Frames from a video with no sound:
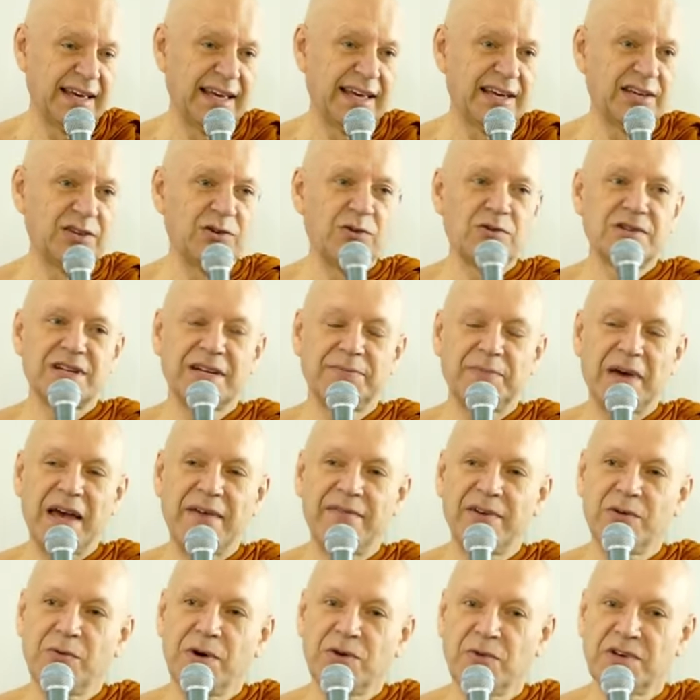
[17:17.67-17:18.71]
Usually
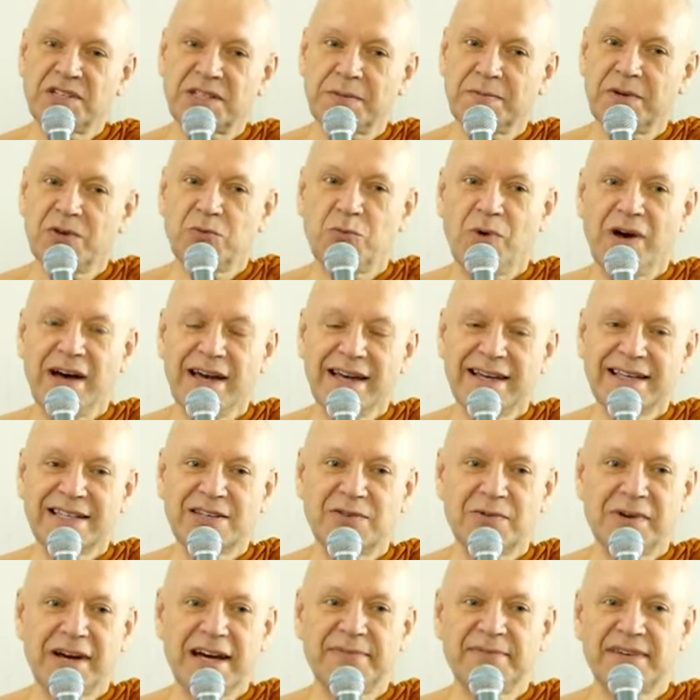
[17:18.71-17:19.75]
everyone wants to be wise,
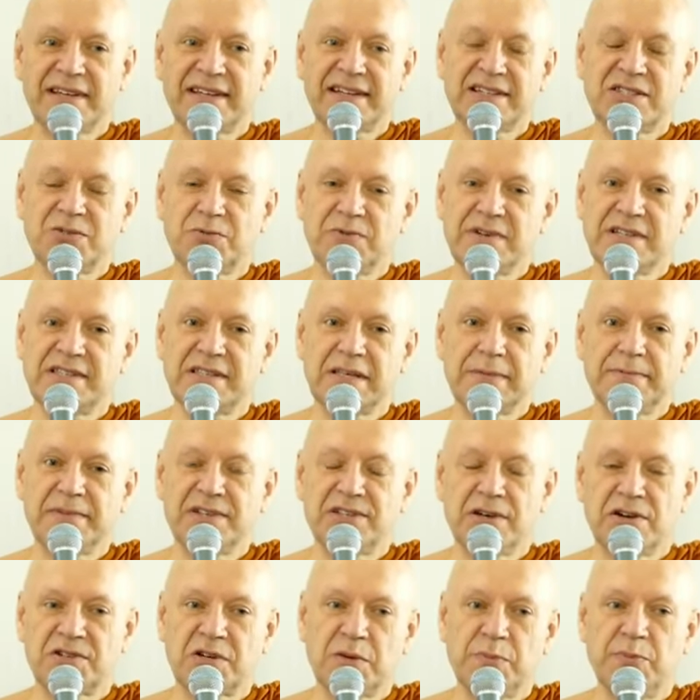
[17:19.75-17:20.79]
right? Because wisdom is
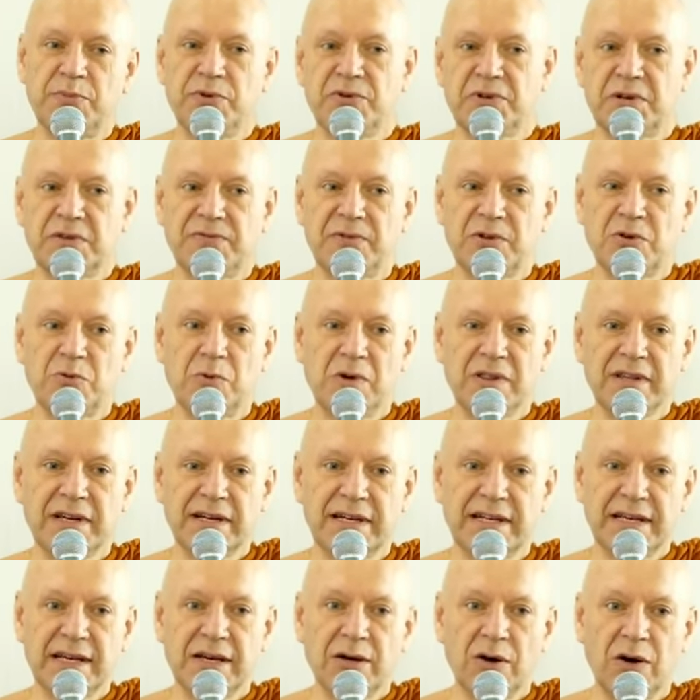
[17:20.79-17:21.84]
such a beautiful
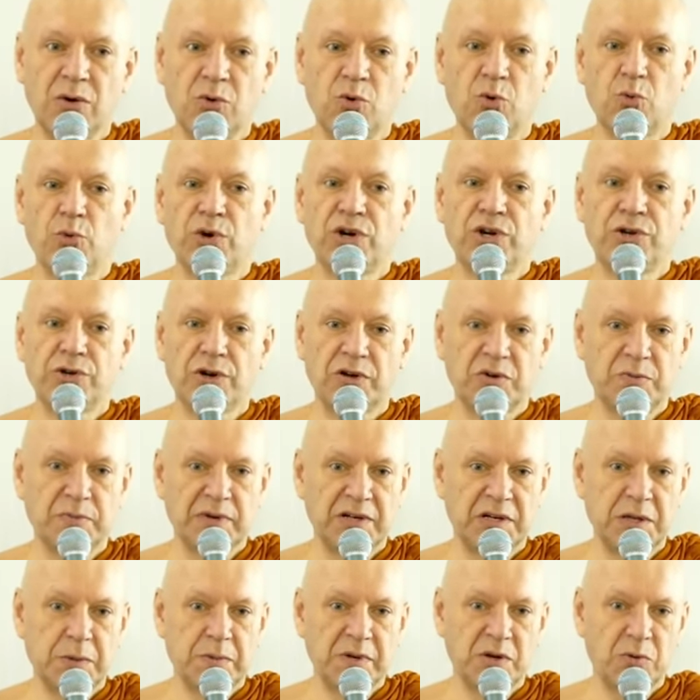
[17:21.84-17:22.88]
quality. Who would not
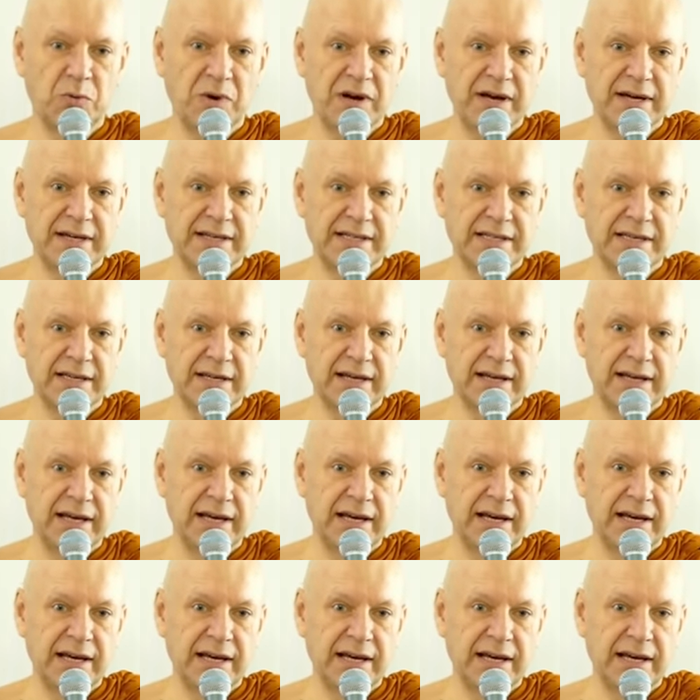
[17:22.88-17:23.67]
want to be wiser?